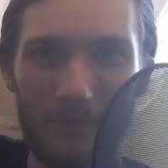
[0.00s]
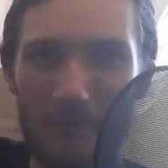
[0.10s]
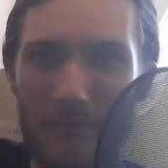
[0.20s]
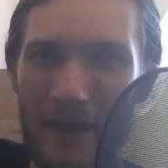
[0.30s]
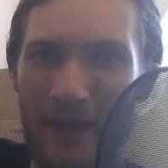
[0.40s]

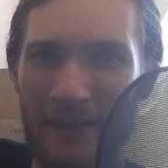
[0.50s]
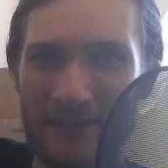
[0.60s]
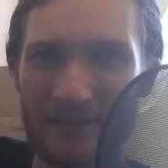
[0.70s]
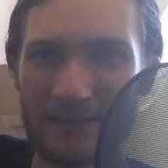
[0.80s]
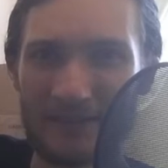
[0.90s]
And
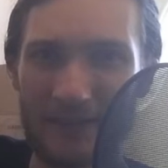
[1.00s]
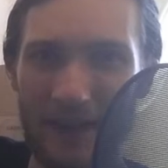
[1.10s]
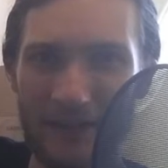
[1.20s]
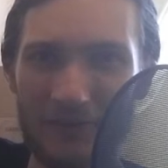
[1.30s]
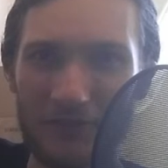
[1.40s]
I
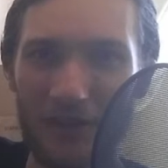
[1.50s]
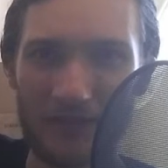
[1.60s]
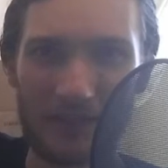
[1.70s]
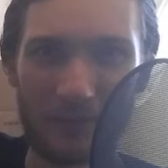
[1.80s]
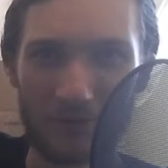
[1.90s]
used
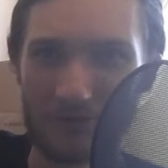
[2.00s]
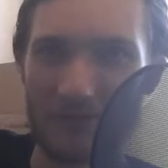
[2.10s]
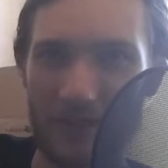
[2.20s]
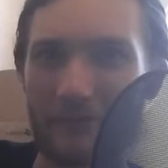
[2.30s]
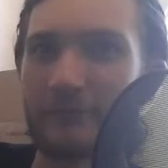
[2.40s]
Darktable instead
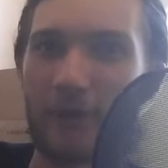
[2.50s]
of Raw